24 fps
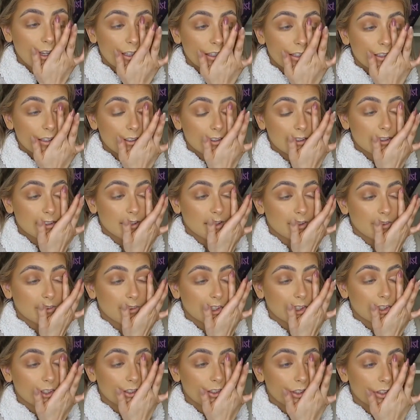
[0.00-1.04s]
This stuff
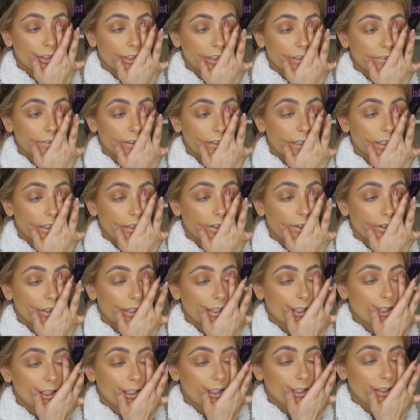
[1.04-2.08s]
does dry really
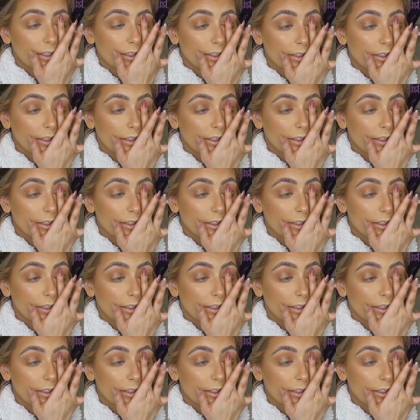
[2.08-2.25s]
quickly.